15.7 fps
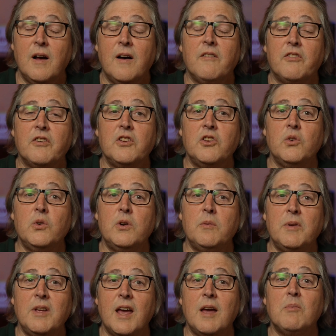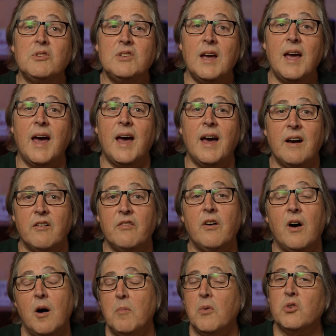for you to be able to have
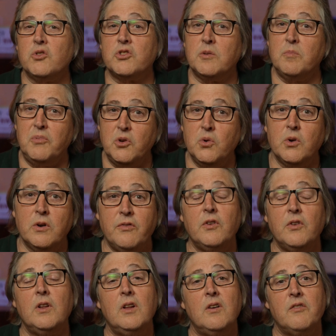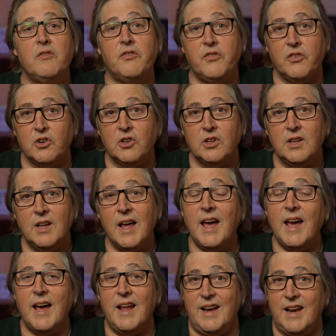a most beautiful, full
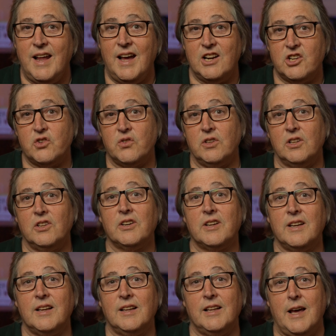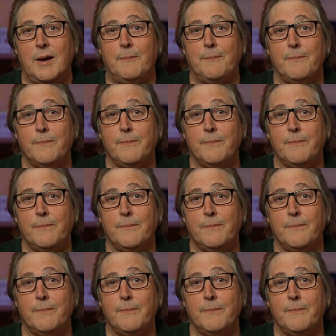and natural looking lip.